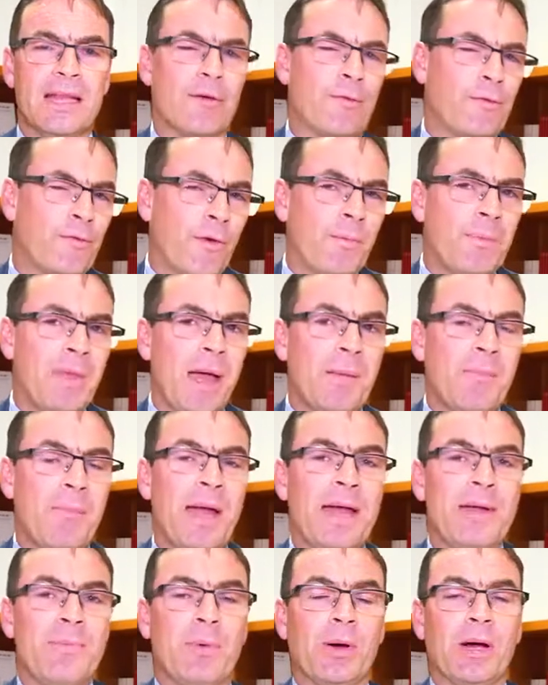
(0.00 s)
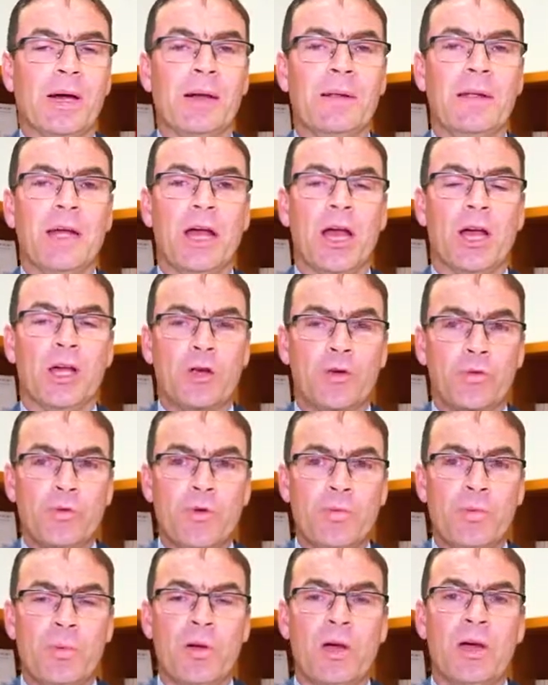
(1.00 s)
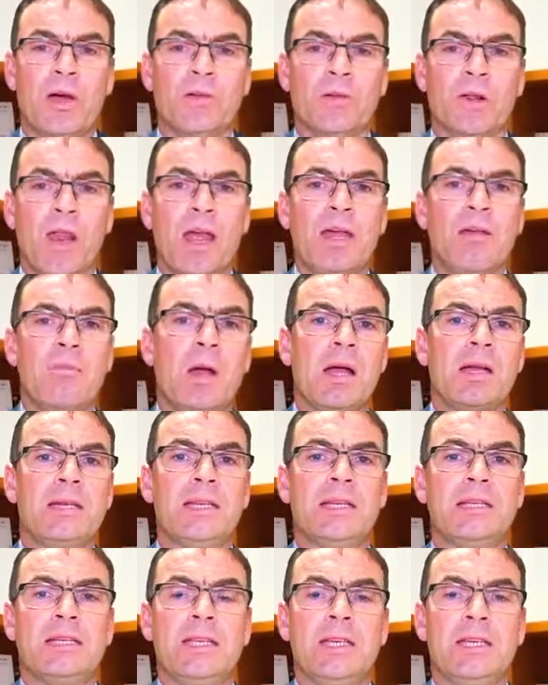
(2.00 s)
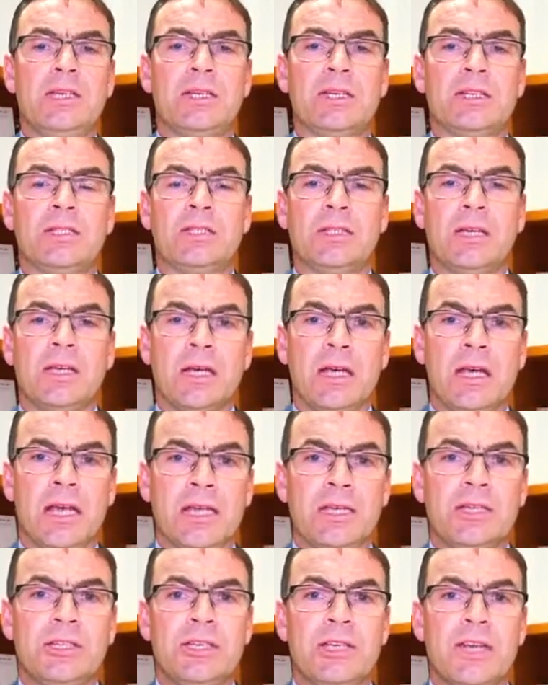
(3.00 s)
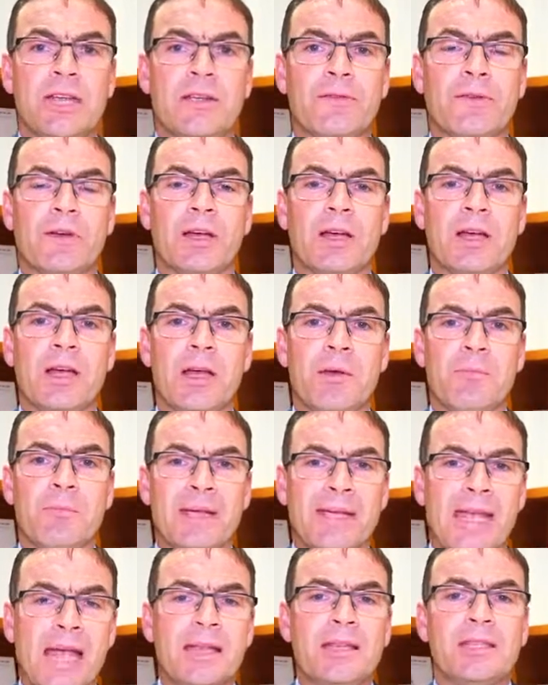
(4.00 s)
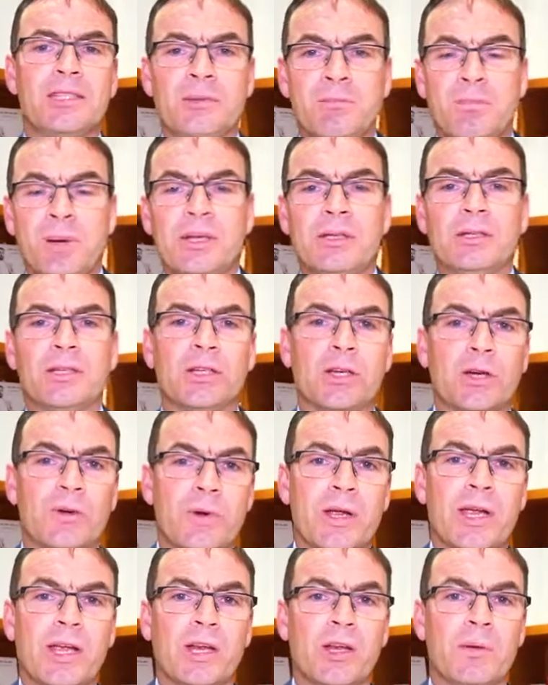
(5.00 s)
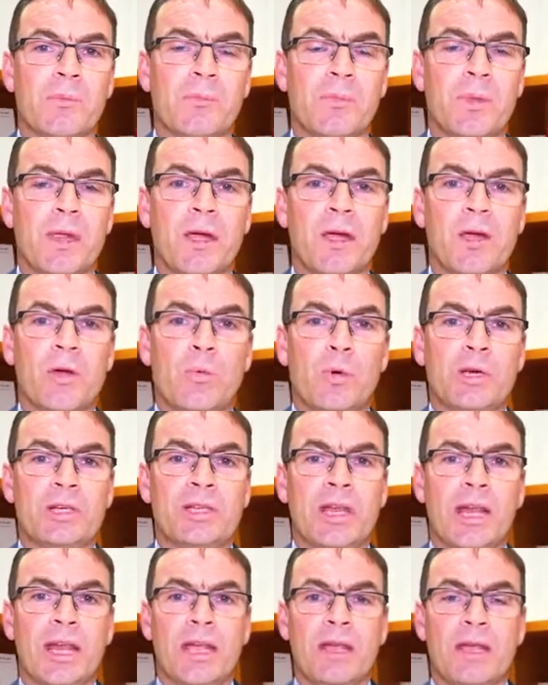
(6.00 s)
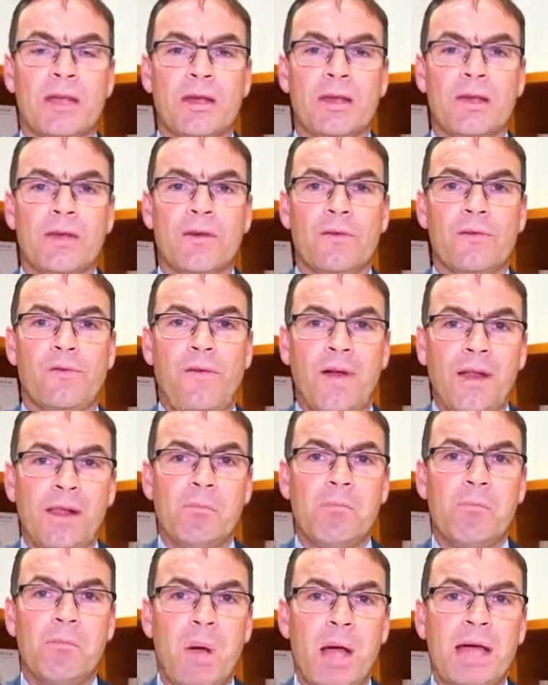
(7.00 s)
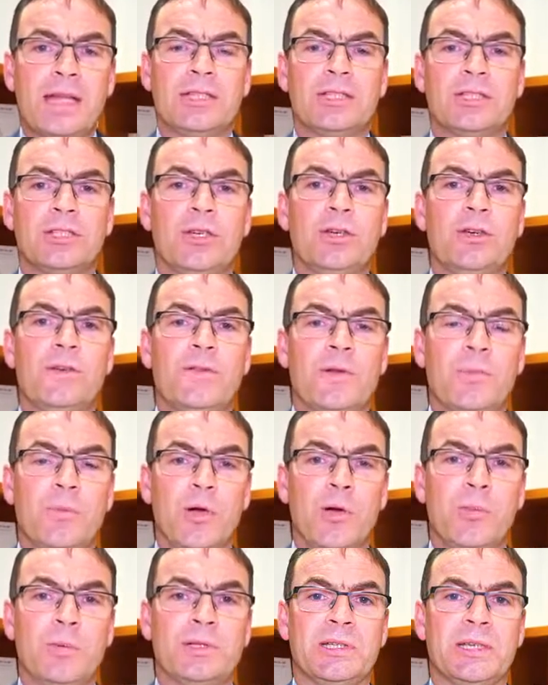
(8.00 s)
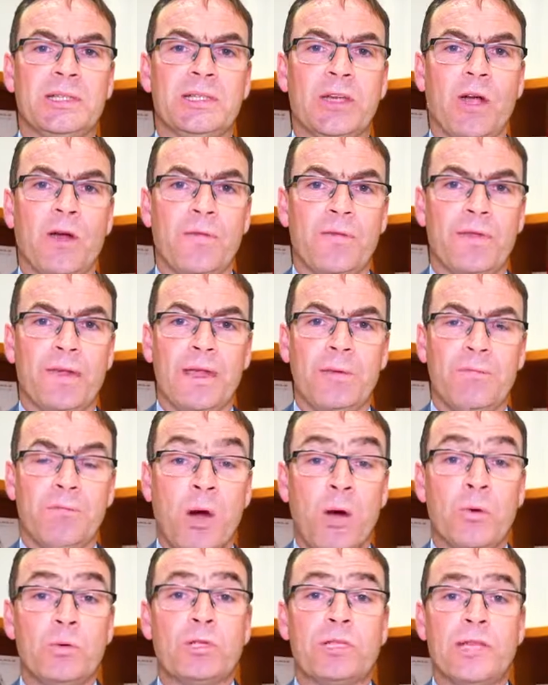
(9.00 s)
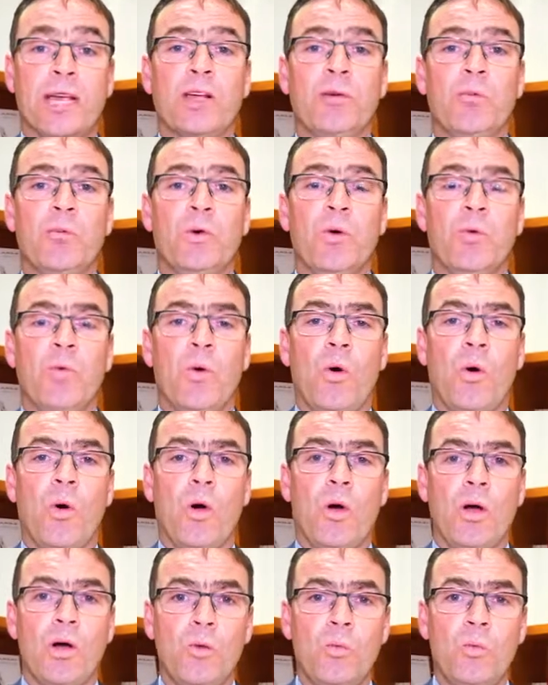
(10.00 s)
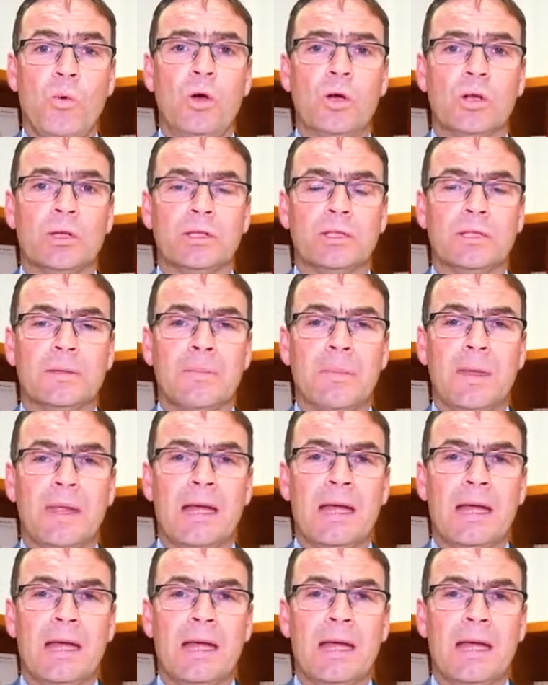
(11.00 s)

Now, from that paper, a group of like-minded teachers in Geneva began to build a curriculum which they felt might serve the purposes of the post-Second World War world.